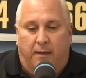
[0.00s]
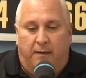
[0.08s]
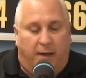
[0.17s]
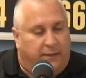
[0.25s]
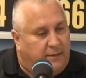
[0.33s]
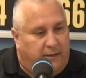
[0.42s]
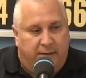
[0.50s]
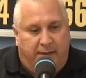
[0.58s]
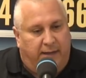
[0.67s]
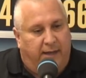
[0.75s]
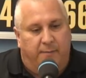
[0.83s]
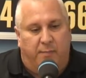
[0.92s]
Not talking
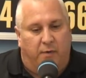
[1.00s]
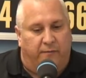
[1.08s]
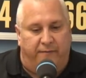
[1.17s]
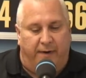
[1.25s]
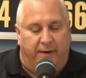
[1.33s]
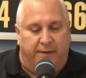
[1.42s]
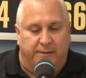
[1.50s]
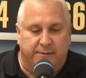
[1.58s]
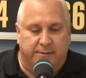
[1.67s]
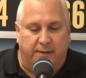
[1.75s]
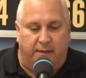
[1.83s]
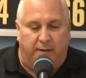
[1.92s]
again about
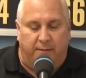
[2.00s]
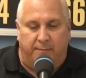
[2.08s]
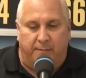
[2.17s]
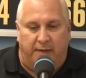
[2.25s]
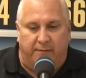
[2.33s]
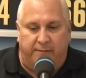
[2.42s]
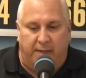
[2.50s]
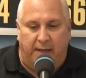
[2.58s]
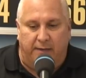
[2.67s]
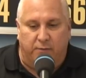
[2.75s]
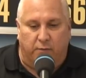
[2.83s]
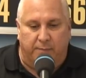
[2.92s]
fairness. Um, my
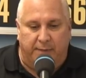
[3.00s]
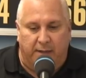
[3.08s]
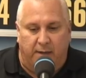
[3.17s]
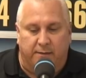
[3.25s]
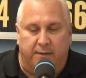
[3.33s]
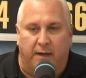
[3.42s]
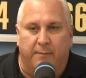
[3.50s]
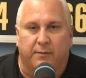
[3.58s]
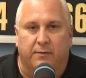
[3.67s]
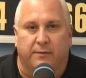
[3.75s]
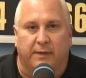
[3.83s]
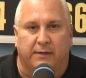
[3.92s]
dad told me a long time
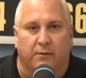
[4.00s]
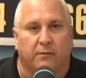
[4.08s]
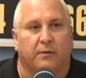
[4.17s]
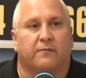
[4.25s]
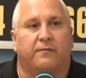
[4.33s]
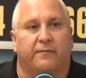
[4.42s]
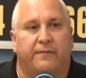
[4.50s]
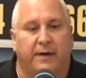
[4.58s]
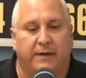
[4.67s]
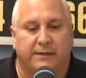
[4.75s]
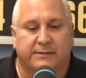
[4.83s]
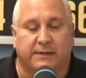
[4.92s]
ago that don't look for
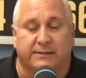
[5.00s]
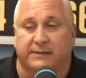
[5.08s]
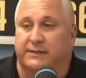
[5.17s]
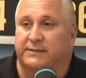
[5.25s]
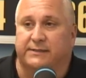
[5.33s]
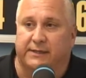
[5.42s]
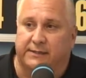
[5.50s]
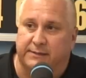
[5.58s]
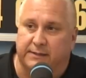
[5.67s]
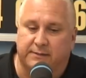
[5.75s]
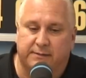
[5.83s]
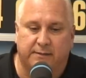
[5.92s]
fairness because it doesn't
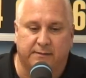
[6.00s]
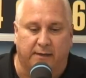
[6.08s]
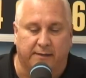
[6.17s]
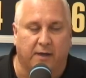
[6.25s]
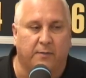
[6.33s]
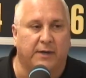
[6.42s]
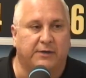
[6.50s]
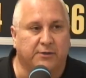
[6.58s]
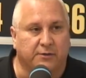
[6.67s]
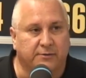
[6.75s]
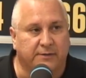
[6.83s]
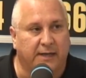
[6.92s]
exist. I tell my
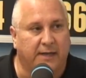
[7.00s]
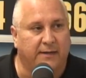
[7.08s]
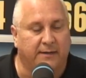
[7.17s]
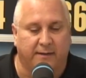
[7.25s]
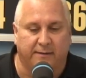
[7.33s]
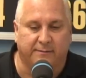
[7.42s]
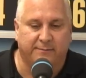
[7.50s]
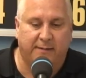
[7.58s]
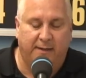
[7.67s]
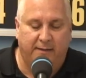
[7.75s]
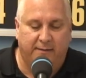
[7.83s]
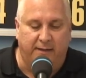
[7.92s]
children that, and
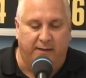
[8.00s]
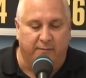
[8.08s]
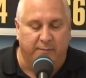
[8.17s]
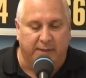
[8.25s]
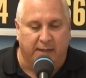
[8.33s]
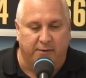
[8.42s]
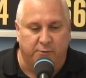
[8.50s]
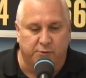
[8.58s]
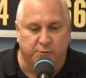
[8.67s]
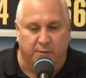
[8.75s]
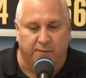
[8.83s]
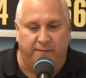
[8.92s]
they give me that
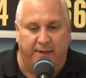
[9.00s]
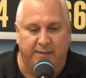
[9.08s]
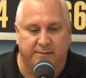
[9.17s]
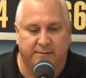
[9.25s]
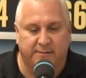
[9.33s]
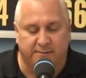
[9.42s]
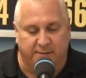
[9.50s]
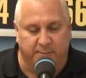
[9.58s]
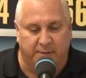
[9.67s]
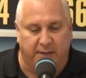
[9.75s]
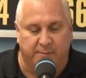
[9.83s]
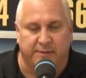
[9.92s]
usual face,
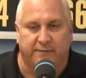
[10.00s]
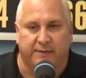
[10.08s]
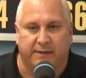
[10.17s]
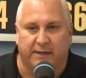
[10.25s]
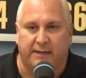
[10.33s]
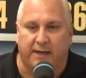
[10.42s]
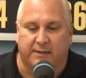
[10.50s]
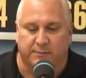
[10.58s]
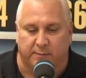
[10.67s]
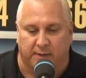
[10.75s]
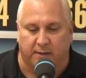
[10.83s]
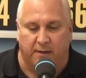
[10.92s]
sometimes even in a
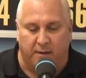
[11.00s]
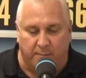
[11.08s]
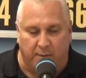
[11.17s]
text with the long